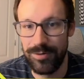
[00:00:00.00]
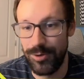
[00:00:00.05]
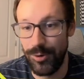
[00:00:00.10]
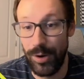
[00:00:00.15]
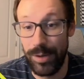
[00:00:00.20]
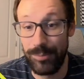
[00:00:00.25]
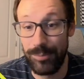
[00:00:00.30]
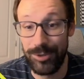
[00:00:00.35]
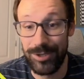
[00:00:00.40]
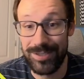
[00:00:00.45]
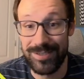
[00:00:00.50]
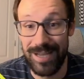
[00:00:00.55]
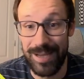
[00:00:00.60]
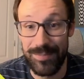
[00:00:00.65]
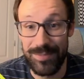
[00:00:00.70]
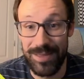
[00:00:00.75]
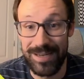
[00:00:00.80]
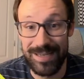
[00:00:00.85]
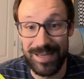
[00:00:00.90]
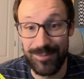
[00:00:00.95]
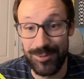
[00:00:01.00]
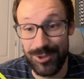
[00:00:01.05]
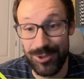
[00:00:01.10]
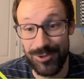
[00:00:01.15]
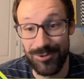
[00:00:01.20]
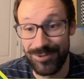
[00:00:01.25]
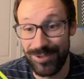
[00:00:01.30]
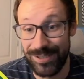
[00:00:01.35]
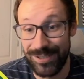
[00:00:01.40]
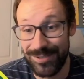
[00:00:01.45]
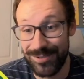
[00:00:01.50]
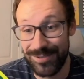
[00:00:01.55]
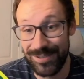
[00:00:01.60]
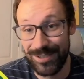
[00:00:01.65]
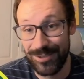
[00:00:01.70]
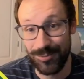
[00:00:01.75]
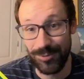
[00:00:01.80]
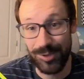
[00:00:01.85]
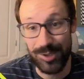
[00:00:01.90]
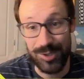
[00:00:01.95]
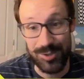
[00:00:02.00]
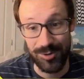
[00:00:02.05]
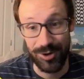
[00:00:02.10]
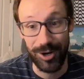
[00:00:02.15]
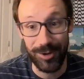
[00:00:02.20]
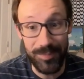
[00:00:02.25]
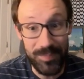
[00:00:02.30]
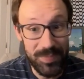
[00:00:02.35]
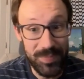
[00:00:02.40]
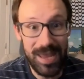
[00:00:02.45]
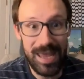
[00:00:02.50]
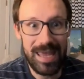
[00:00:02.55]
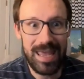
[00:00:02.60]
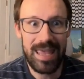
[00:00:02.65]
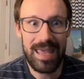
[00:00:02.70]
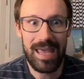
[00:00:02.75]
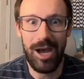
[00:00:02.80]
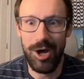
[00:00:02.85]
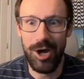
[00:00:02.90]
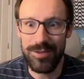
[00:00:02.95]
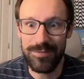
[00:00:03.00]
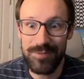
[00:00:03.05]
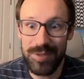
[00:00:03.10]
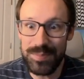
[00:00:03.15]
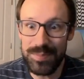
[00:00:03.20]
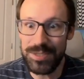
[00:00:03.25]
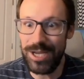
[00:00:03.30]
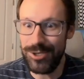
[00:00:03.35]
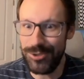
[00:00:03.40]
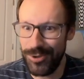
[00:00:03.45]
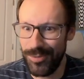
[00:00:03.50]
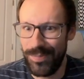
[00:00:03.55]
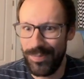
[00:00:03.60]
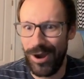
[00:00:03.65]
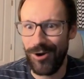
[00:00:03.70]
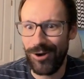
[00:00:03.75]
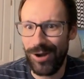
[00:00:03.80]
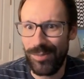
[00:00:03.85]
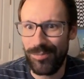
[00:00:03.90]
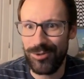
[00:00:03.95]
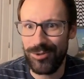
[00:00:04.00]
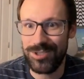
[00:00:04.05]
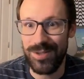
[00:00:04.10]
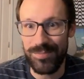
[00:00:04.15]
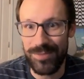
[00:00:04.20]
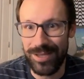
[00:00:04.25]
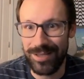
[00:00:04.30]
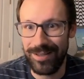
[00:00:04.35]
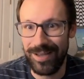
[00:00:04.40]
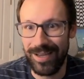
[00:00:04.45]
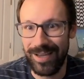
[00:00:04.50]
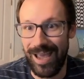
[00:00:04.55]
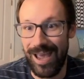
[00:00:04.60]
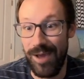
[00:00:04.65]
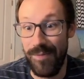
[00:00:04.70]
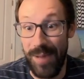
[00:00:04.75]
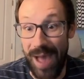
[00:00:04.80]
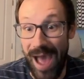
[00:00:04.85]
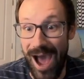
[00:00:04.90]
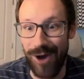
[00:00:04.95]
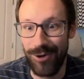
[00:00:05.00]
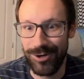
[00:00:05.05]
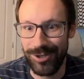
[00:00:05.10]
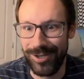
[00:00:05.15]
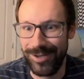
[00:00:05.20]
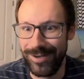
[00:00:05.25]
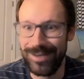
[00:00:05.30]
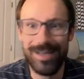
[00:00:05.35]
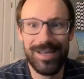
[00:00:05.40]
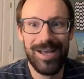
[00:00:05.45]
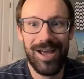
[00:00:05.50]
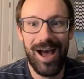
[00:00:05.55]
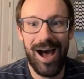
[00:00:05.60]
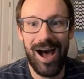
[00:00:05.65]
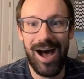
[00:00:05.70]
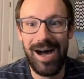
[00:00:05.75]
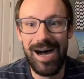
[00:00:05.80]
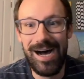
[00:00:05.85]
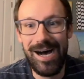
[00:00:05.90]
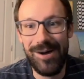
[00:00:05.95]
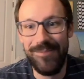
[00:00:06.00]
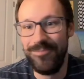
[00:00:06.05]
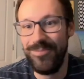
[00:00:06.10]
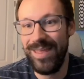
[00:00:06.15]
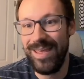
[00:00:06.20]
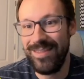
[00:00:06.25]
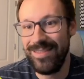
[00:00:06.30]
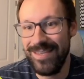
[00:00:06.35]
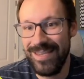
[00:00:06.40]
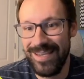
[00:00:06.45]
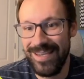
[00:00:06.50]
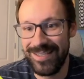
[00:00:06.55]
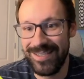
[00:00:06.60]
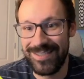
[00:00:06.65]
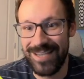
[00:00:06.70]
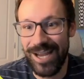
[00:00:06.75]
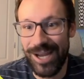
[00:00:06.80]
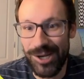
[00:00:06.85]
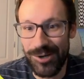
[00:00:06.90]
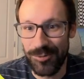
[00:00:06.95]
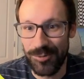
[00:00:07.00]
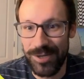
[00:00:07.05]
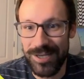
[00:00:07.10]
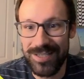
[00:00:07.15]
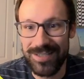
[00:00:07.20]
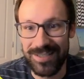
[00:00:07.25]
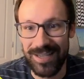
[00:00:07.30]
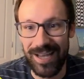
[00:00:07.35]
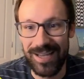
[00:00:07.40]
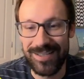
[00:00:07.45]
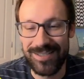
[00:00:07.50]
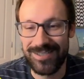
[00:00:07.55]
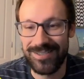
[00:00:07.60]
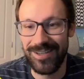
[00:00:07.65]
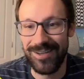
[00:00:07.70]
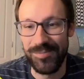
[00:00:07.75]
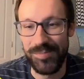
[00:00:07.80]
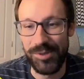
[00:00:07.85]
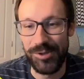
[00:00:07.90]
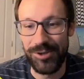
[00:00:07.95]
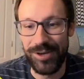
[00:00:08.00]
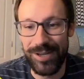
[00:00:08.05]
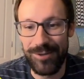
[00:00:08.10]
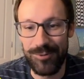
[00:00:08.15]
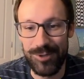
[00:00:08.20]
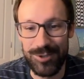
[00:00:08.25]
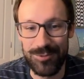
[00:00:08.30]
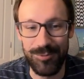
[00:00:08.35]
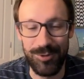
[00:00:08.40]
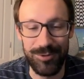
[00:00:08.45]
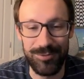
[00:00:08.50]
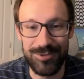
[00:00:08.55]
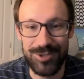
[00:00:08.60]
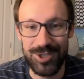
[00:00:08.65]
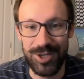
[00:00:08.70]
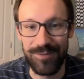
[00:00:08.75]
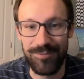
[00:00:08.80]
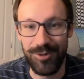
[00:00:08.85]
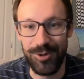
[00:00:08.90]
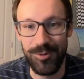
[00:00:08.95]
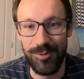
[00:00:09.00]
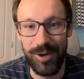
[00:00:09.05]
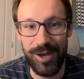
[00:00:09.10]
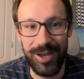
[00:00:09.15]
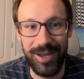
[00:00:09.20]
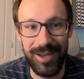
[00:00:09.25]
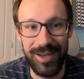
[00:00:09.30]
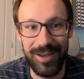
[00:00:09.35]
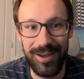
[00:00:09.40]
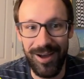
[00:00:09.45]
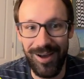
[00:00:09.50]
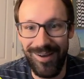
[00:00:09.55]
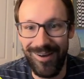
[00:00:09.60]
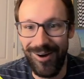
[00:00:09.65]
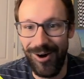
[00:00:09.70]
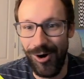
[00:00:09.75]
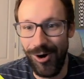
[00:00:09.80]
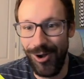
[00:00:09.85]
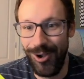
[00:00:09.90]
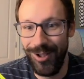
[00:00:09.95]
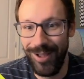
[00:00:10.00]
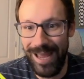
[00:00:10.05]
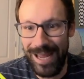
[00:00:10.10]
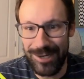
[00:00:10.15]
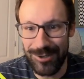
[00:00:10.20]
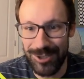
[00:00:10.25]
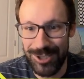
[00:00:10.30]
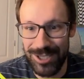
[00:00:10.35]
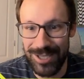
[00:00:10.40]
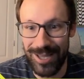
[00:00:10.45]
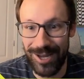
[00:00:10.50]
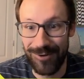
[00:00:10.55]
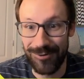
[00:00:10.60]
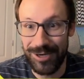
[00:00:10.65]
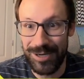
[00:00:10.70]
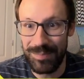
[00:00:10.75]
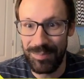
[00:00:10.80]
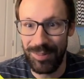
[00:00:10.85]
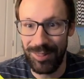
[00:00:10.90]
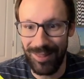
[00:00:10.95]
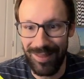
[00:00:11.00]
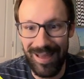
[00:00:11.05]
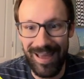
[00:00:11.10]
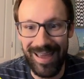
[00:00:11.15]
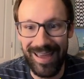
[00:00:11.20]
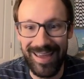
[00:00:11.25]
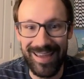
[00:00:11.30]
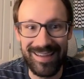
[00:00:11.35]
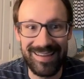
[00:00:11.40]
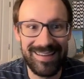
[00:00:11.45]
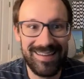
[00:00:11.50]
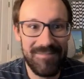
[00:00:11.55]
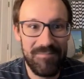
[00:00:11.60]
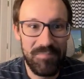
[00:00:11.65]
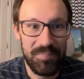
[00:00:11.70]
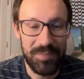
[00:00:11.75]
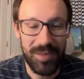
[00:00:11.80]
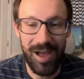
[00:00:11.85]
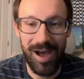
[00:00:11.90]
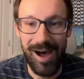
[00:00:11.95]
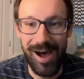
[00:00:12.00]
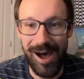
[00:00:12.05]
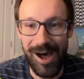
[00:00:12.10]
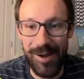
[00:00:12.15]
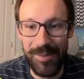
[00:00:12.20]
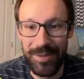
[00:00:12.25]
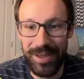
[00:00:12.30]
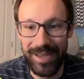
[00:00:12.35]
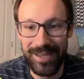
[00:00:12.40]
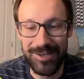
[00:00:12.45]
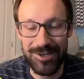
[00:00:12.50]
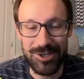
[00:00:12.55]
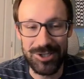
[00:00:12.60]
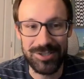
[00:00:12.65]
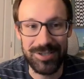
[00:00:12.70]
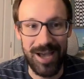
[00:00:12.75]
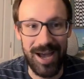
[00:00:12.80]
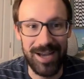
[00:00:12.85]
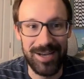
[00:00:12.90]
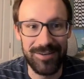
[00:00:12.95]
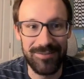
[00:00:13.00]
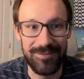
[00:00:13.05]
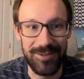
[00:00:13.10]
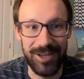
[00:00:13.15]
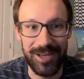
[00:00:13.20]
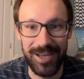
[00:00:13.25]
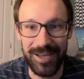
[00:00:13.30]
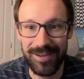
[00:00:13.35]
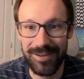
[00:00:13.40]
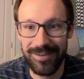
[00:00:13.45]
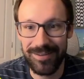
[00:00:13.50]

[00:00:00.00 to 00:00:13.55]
able to snipe that damage too. So it's really strong. On the flip side, you could power it up with something like Hippowdon and the Sand Reset ability, which will shuffle away all energy that are in play and just kind of like